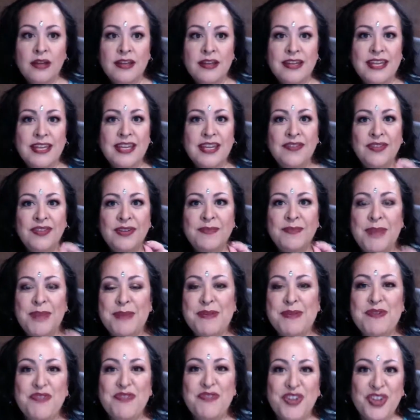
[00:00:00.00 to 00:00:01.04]
even
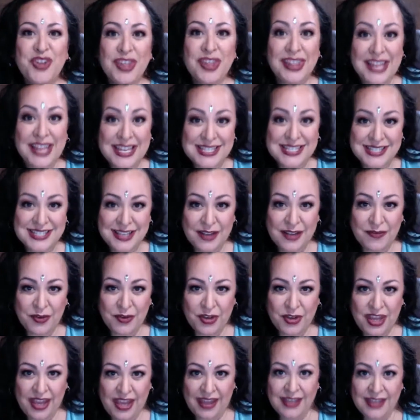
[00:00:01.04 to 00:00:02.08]
maybe feel less of,
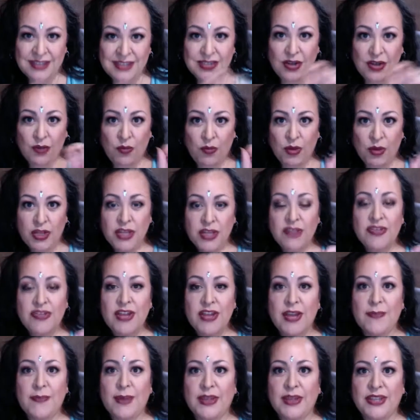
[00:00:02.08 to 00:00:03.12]
okay? So I want you to
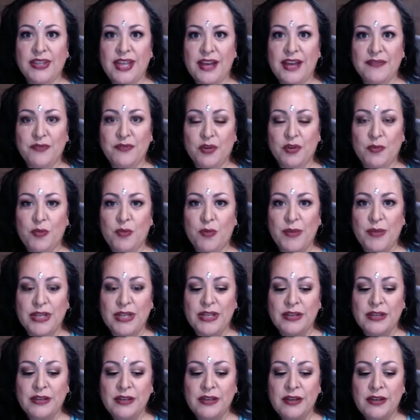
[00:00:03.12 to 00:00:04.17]
think about that for a moment.
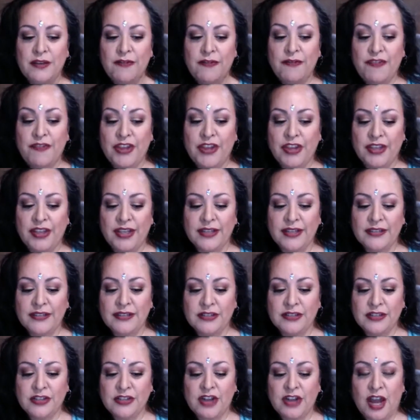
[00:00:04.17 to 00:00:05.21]
Feel it,
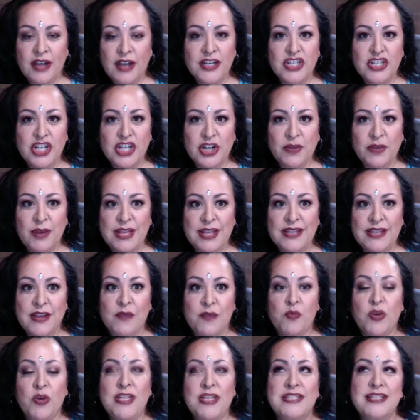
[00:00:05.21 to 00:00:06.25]
kind of generate,
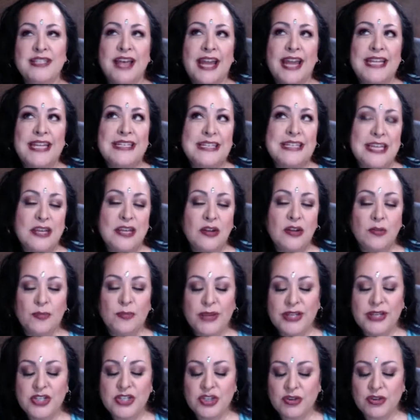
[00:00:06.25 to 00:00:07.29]
and what is the ideal picture